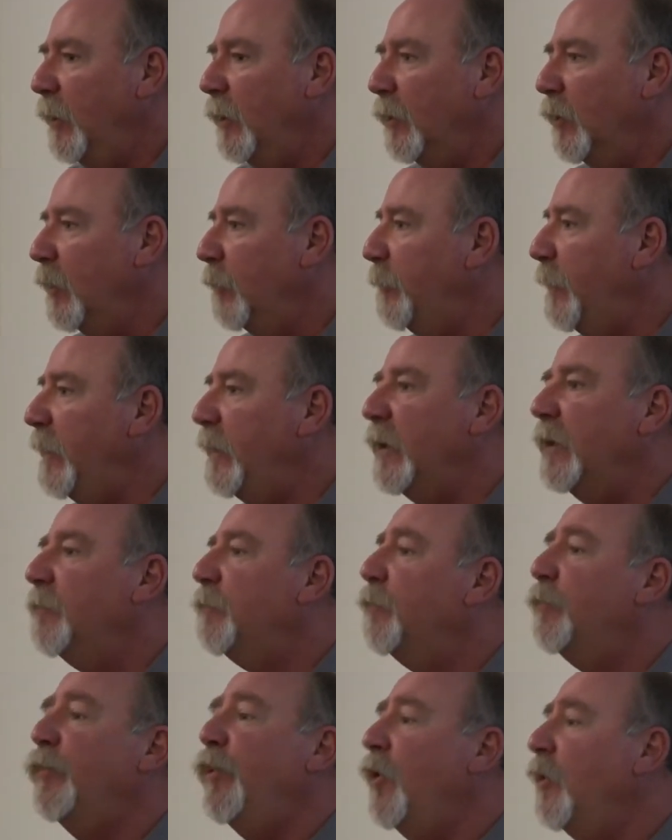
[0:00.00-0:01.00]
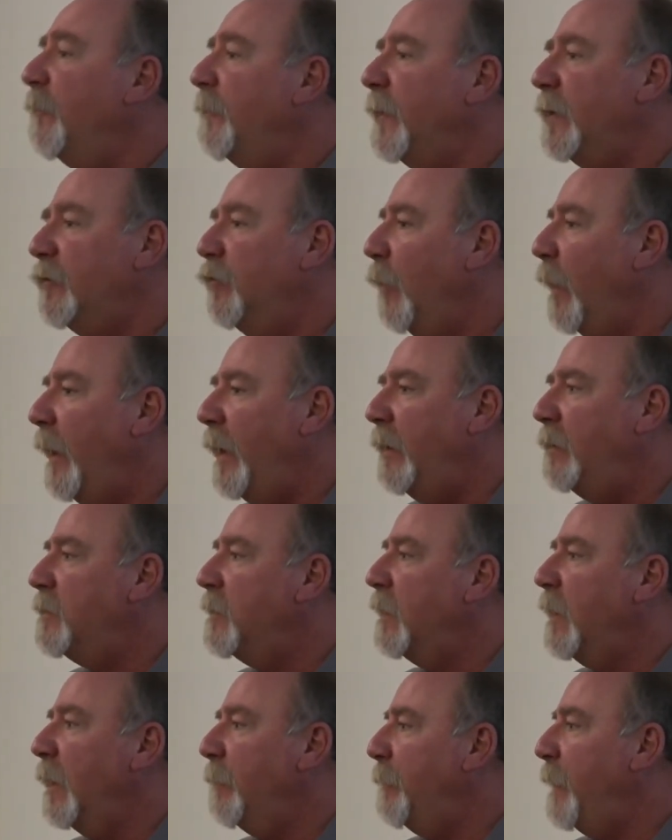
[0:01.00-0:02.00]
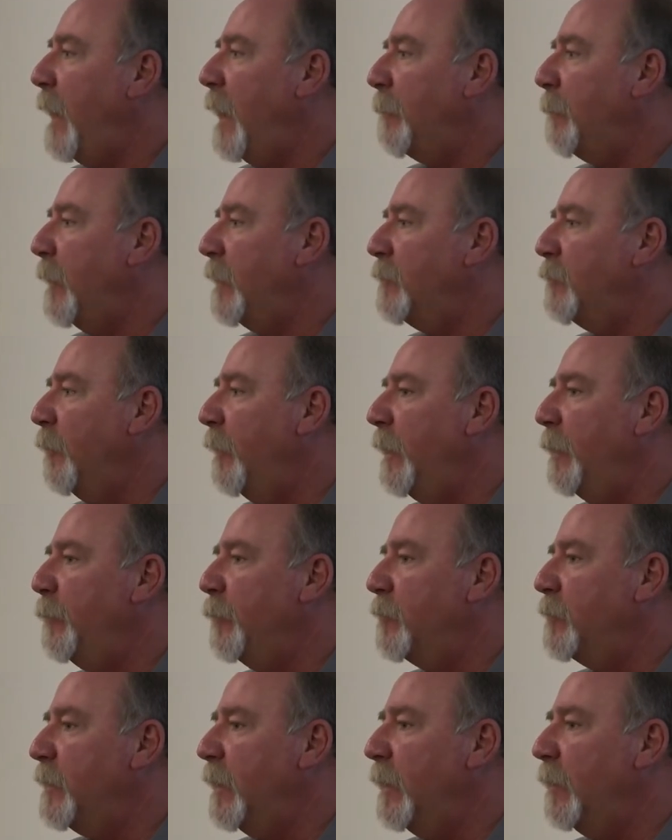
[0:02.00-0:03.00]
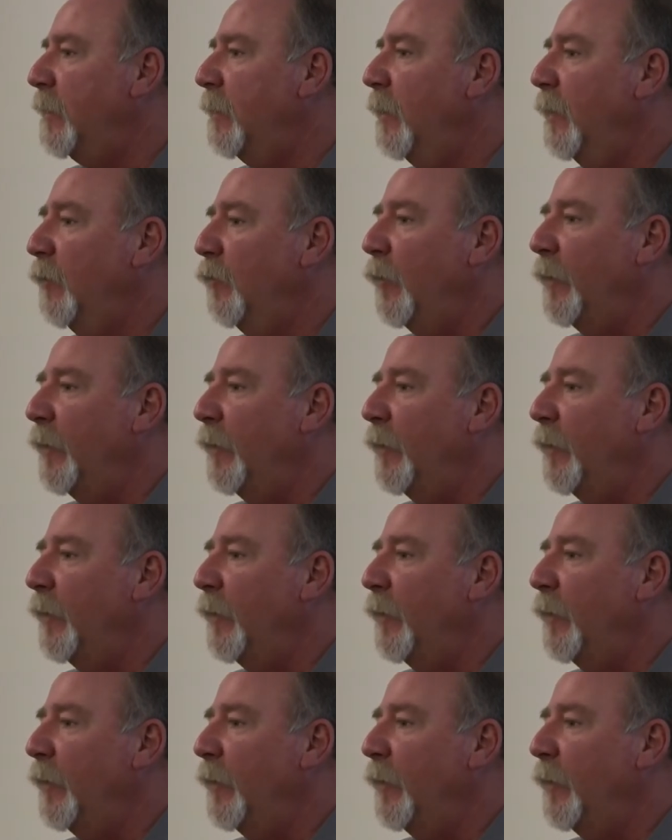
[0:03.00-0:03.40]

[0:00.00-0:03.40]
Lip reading: could be the perfect way to cut back by 20%